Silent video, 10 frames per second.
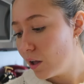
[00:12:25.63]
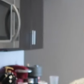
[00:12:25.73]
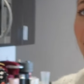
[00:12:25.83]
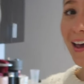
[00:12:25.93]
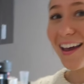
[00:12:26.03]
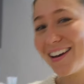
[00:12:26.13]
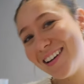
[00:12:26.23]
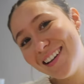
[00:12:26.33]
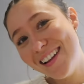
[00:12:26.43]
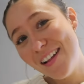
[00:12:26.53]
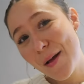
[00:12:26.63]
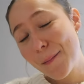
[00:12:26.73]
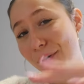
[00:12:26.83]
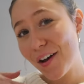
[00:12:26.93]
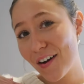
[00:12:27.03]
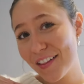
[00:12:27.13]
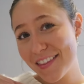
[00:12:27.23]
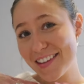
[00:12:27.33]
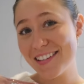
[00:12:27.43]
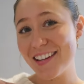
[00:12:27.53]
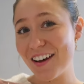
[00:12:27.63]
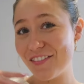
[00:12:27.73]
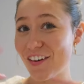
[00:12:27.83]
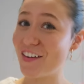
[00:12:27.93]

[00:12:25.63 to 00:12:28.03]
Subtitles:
Let's go ahead and put all of this stuff